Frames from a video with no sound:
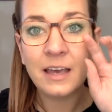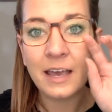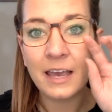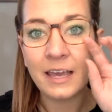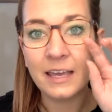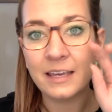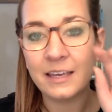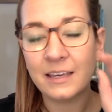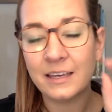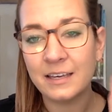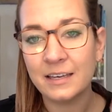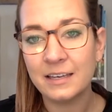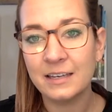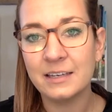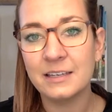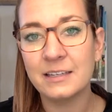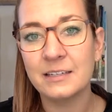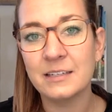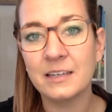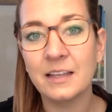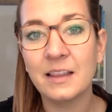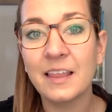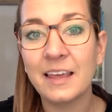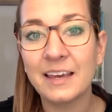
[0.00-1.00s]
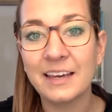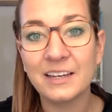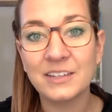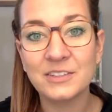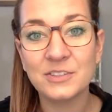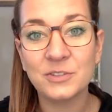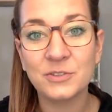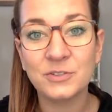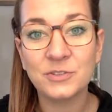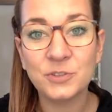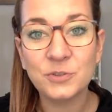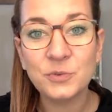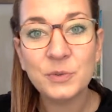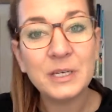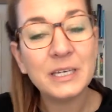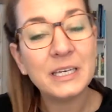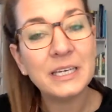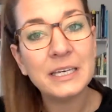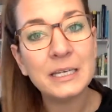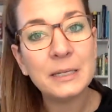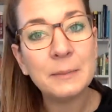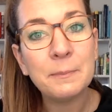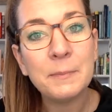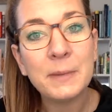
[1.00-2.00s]
and like I told you
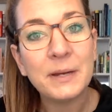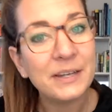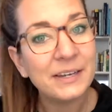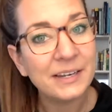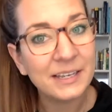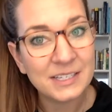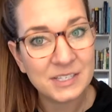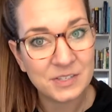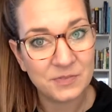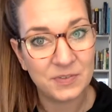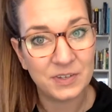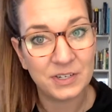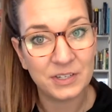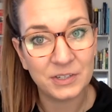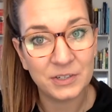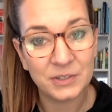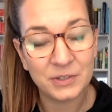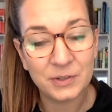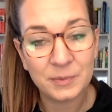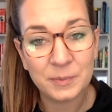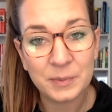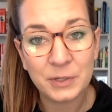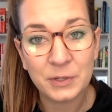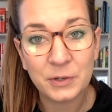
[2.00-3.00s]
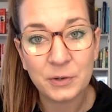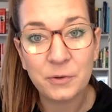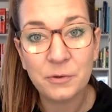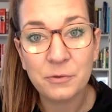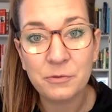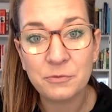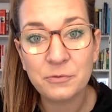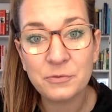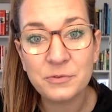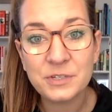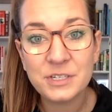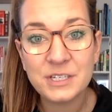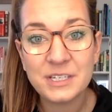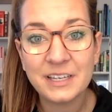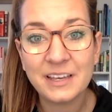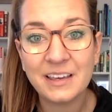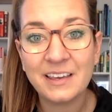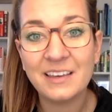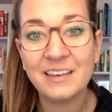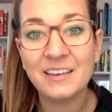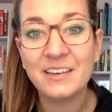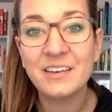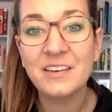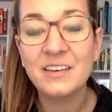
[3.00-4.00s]
in Monday's video, I'm going to go through
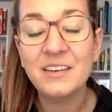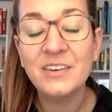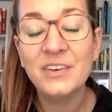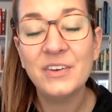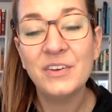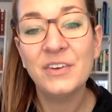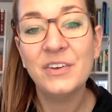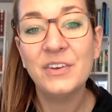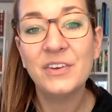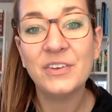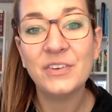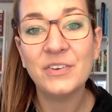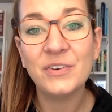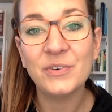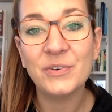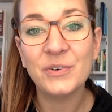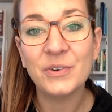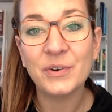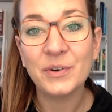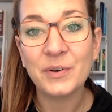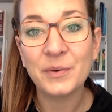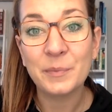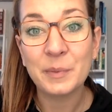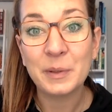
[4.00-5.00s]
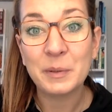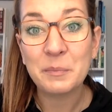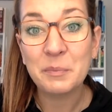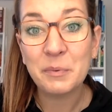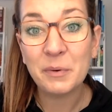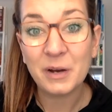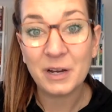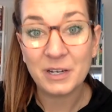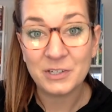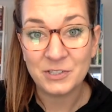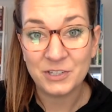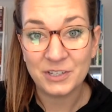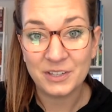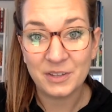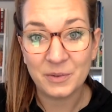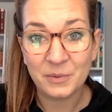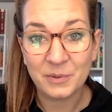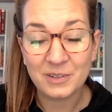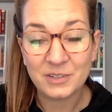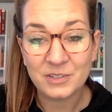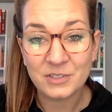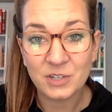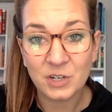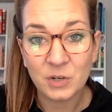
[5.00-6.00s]
today your big project that we're
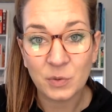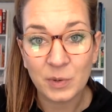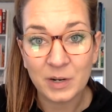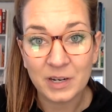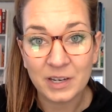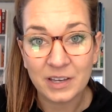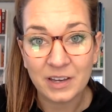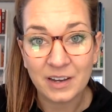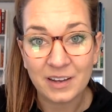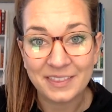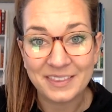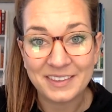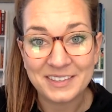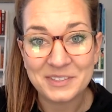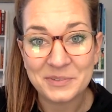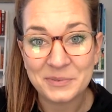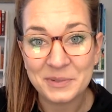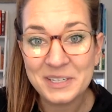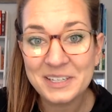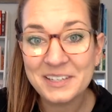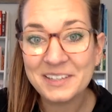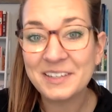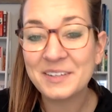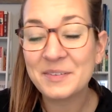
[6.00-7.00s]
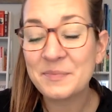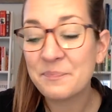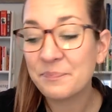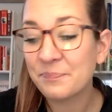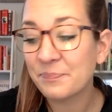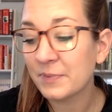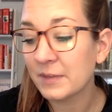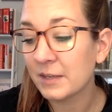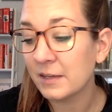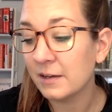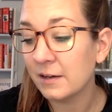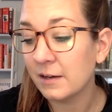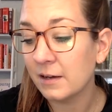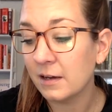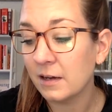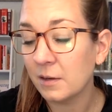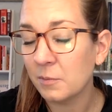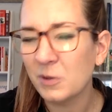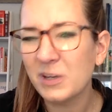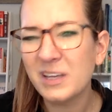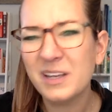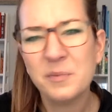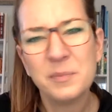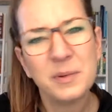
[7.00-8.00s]
going to start working on this week.
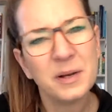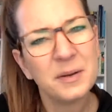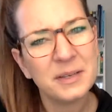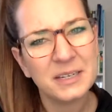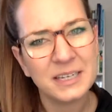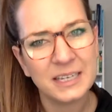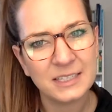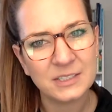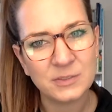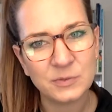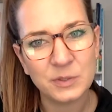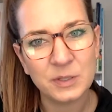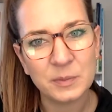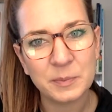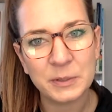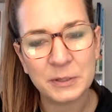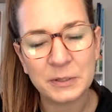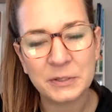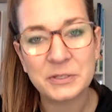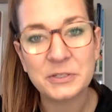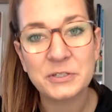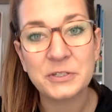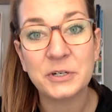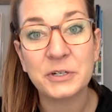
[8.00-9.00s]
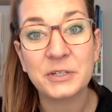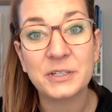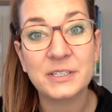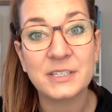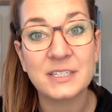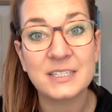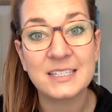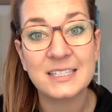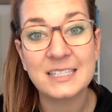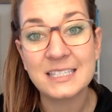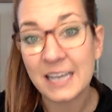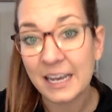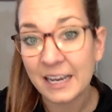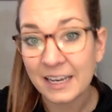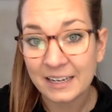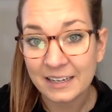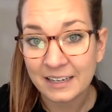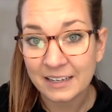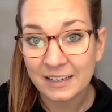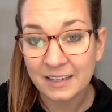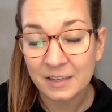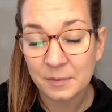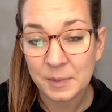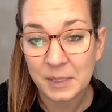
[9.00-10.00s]
Well, probably next week, but you're going to start
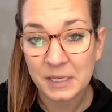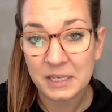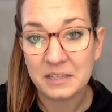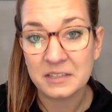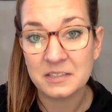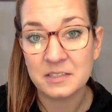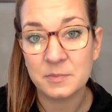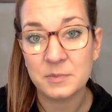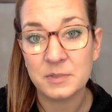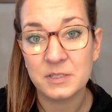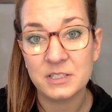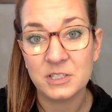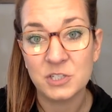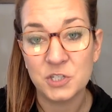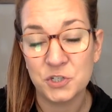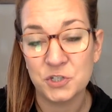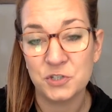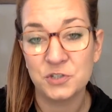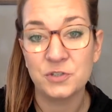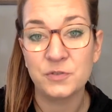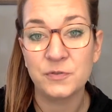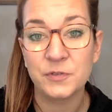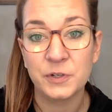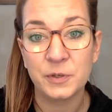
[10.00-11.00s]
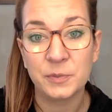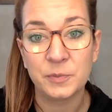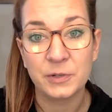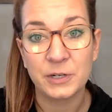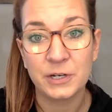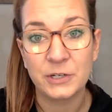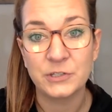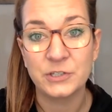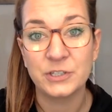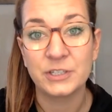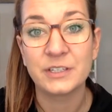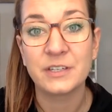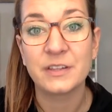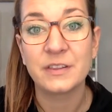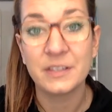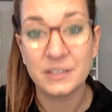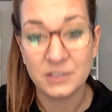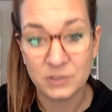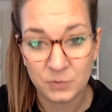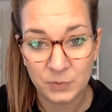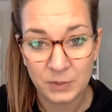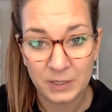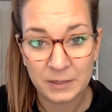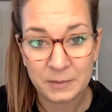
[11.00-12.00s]
deciding and making some decisions for your project
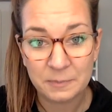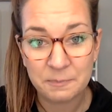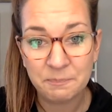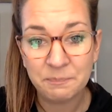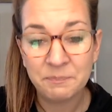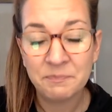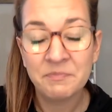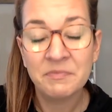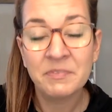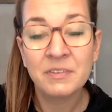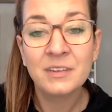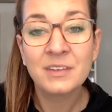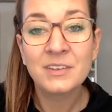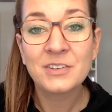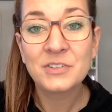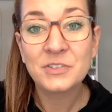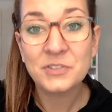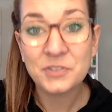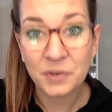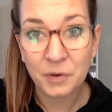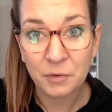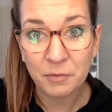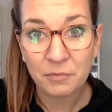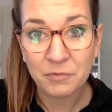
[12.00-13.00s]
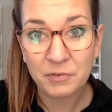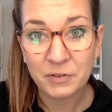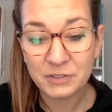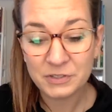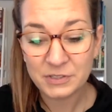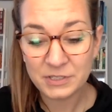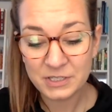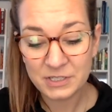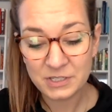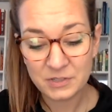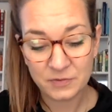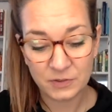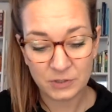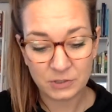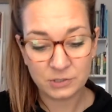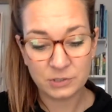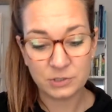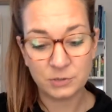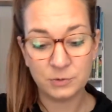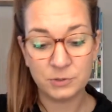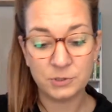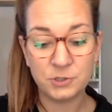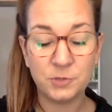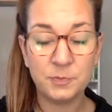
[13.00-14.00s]
this week. So first things
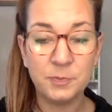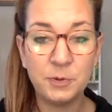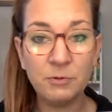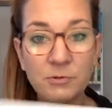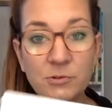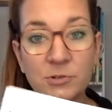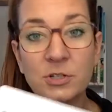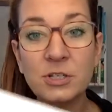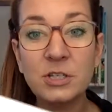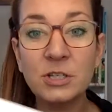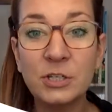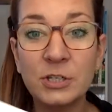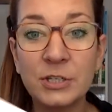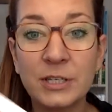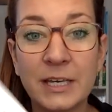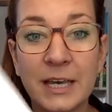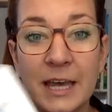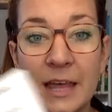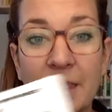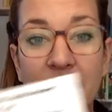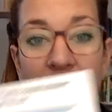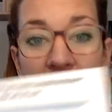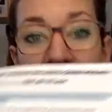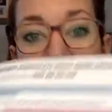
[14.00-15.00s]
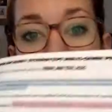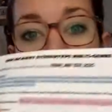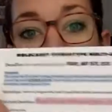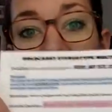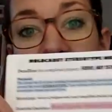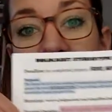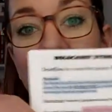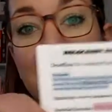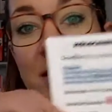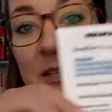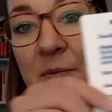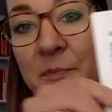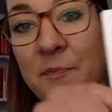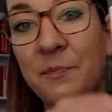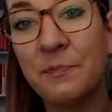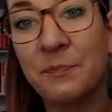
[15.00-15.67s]
first, you're supposed to look at this.